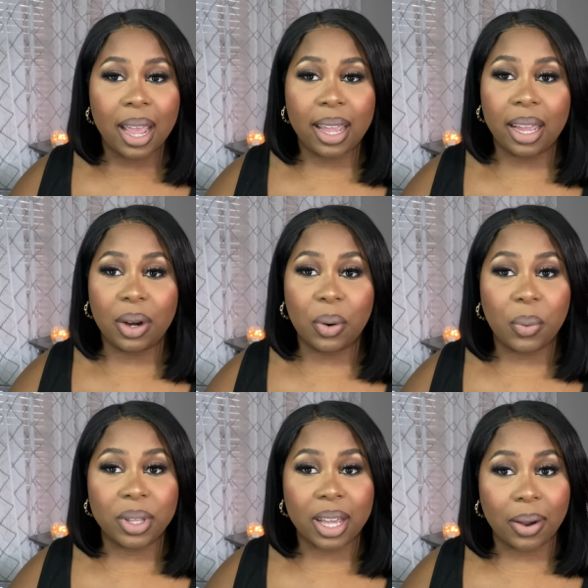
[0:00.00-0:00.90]
And
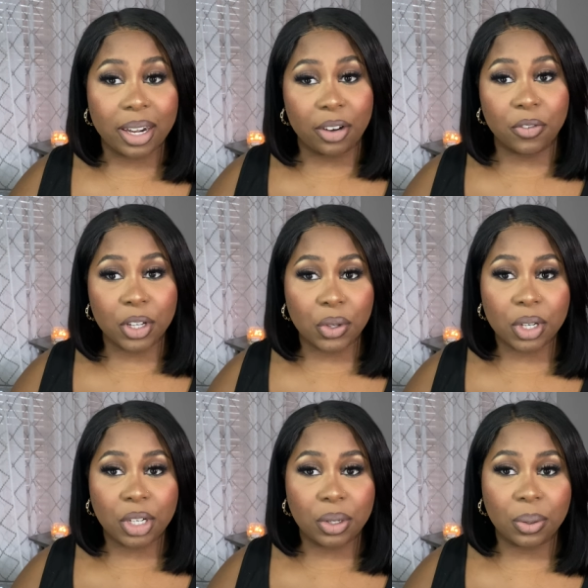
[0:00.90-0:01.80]
without any further
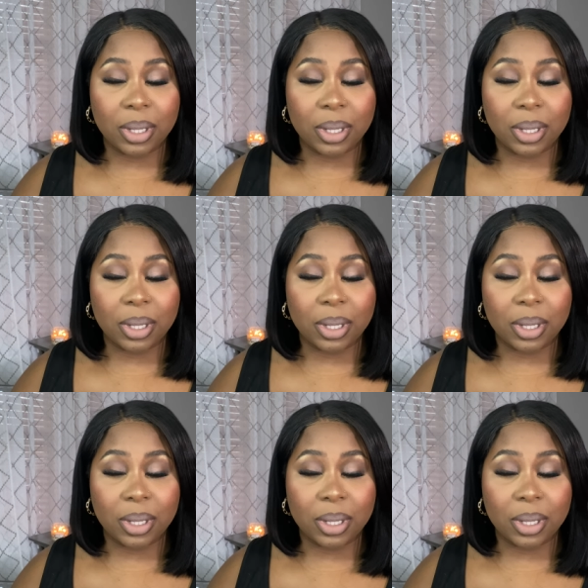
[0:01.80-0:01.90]
ado,